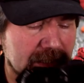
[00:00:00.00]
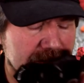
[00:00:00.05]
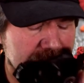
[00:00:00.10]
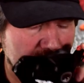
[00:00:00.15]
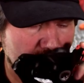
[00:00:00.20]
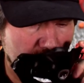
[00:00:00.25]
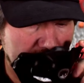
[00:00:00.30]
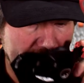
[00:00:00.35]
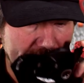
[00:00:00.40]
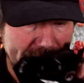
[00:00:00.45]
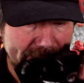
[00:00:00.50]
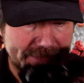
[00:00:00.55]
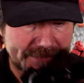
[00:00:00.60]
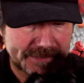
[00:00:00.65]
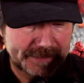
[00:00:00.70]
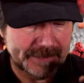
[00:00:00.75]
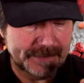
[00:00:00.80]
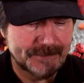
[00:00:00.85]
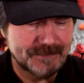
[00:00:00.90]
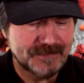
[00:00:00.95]
what I did,
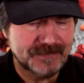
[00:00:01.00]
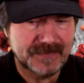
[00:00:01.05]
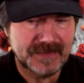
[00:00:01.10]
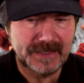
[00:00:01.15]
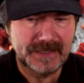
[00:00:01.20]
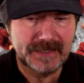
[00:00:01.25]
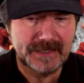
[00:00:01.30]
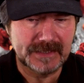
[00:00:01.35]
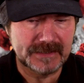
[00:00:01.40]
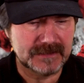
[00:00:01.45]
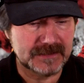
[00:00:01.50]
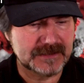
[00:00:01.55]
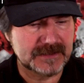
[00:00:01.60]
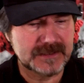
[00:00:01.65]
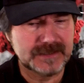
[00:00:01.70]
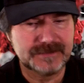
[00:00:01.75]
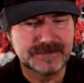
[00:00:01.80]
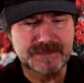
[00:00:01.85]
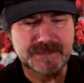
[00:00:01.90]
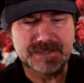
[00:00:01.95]
and I don't see if
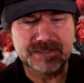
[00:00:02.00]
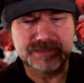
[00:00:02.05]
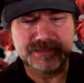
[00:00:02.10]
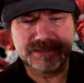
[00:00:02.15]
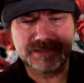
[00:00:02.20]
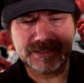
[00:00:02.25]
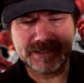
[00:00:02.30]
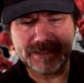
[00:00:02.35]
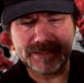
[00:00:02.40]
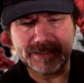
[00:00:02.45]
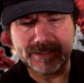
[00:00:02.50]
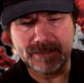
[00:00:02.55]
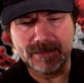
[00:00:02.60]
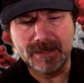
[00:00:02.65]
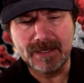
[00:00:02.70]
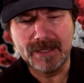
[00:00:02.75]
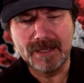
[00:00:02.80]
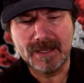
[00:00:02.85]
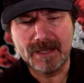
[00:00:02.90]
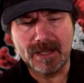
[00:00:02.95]
you can see it here,
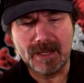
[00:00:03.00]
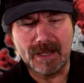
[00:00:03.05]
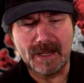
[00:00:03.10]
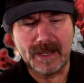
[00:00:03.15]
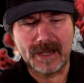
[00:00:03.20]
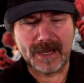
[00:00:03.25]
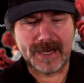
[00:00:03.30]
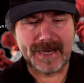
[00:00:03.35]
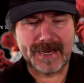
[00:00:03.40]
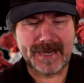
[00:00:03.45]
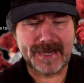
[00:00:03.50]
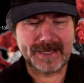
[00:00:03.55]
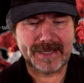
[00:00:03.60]
I have